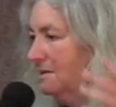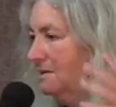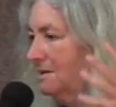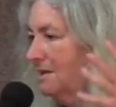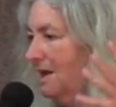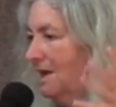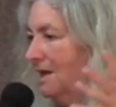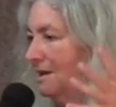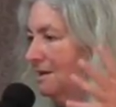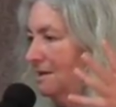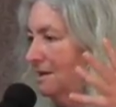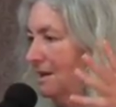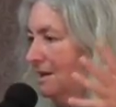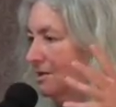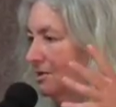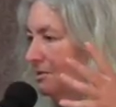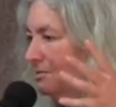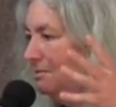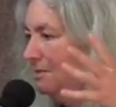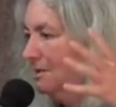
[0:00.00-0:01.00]
take
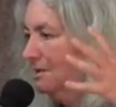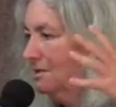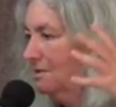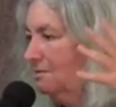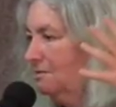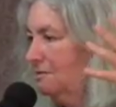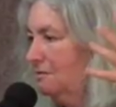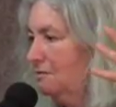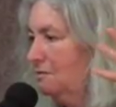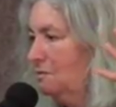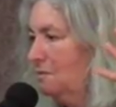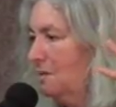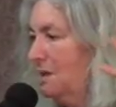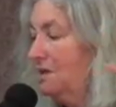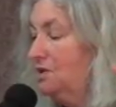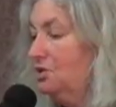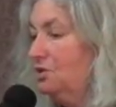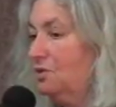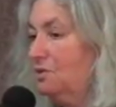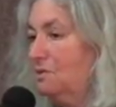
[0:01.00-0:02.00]
nature and sort of
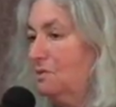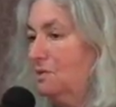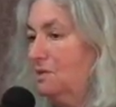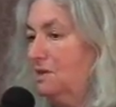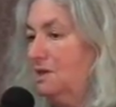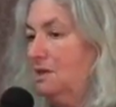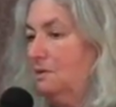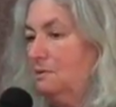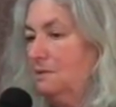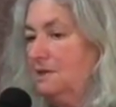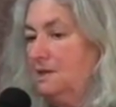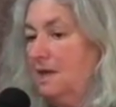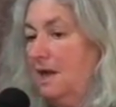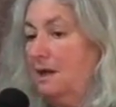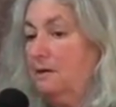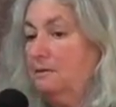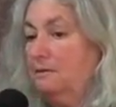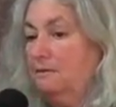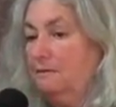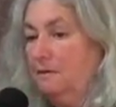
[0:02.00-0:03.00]
wrench her secrets
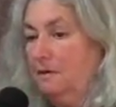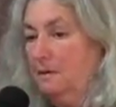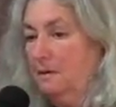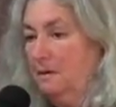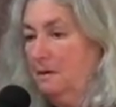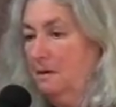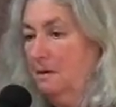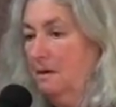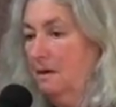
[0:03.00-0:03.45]
out of her.